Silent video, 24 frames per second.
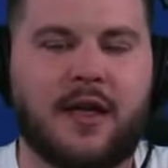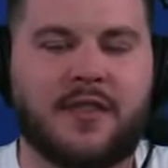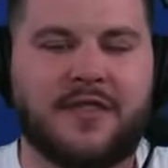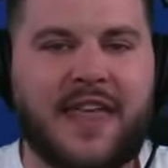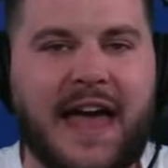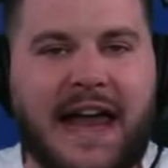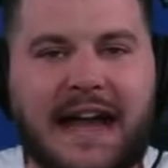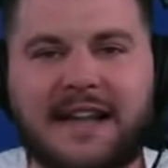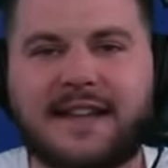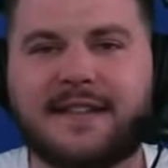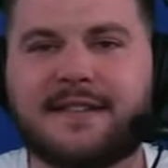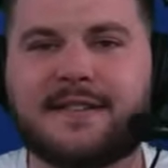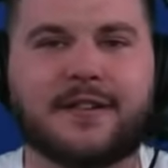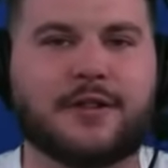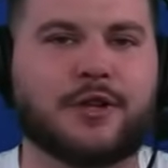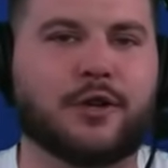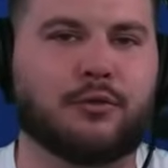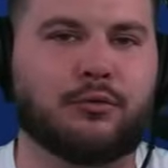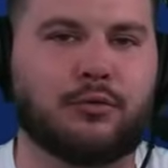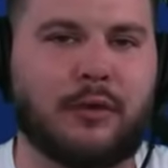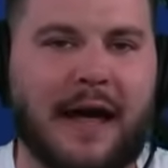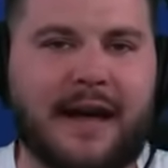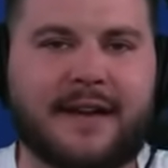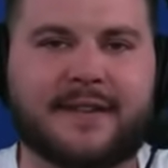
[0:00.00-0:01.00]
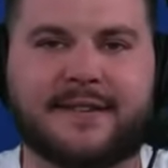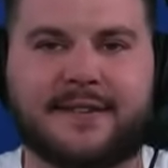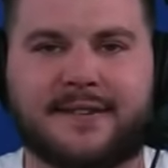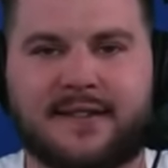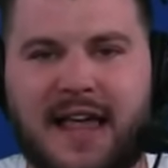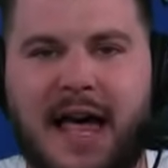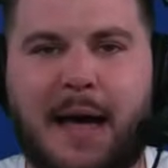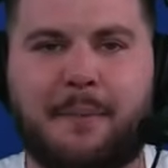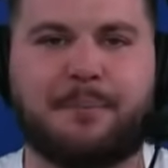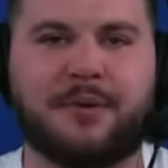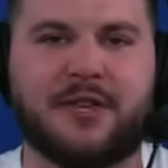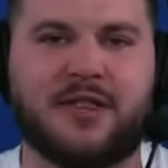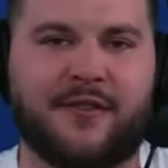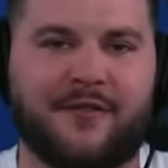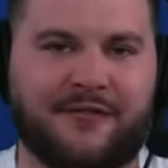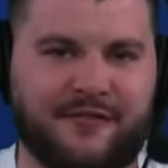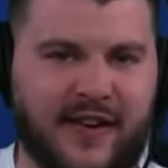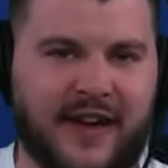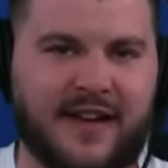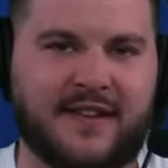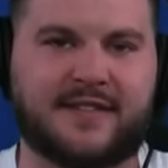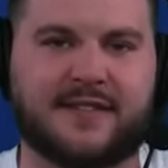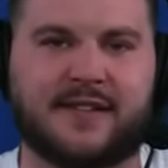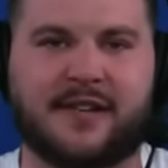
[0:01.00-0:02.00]
That is a direct slap in the
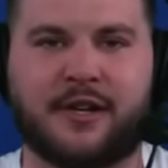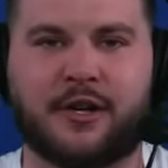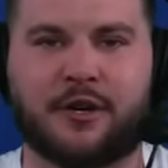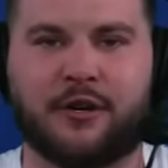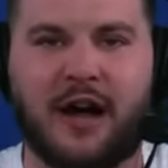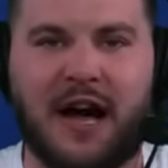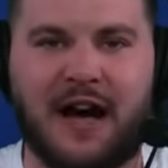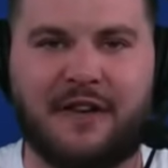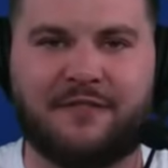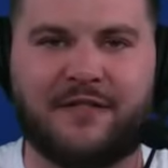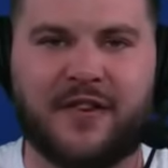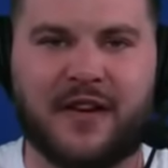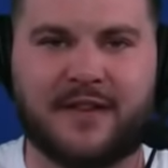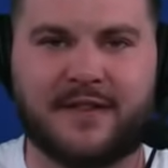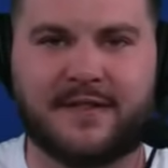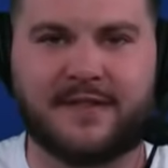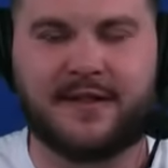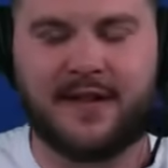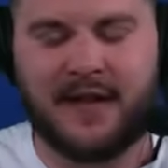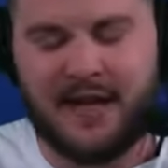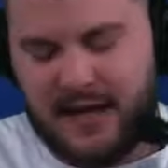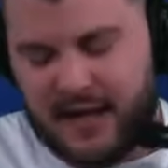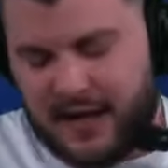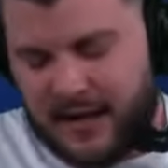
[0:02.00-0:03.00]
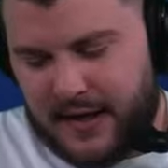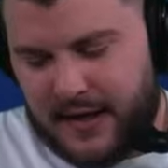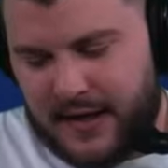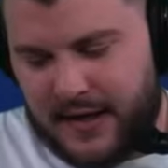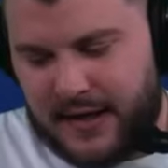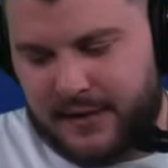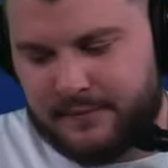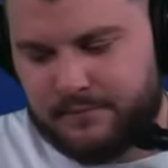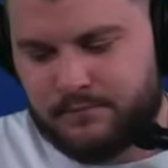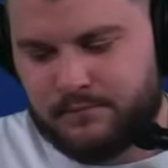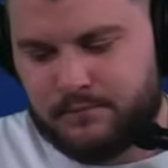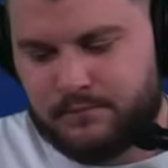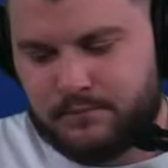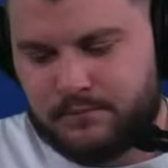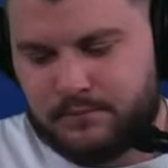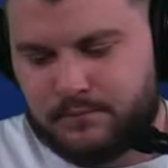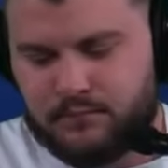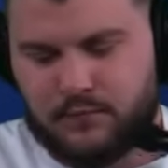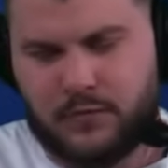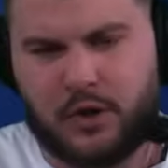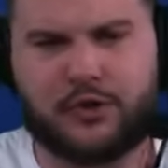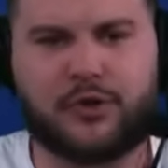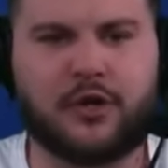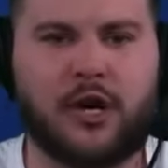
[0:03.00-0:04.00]
face to your offense, and
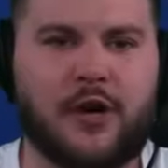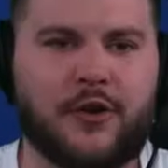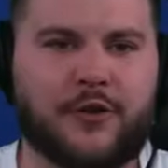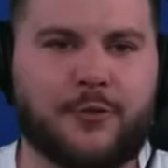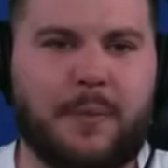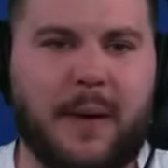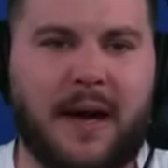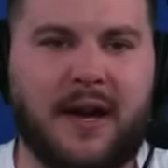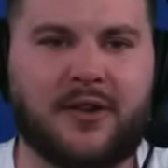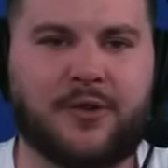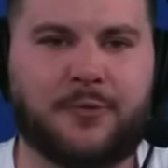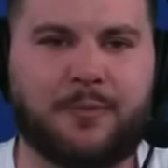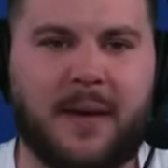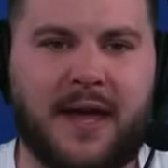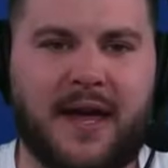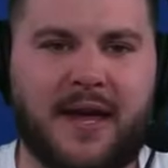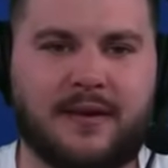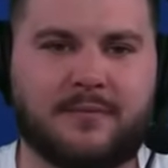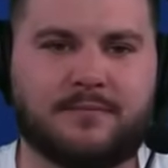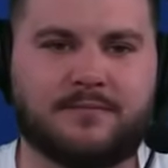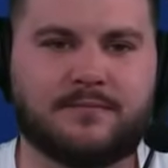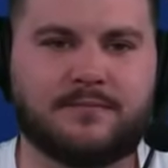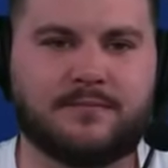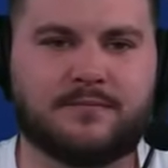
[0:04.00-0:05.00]
let's call a spade.